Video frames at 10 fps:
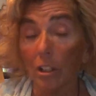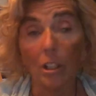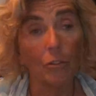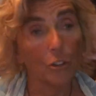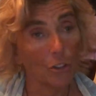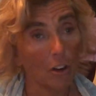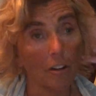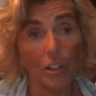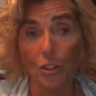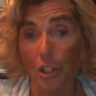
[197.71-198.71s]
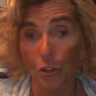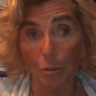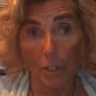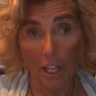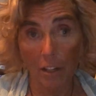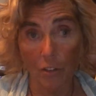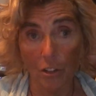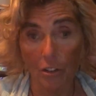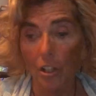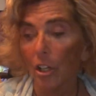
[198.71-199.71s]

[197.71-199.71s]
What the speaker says: If you're sorry, change your behavior.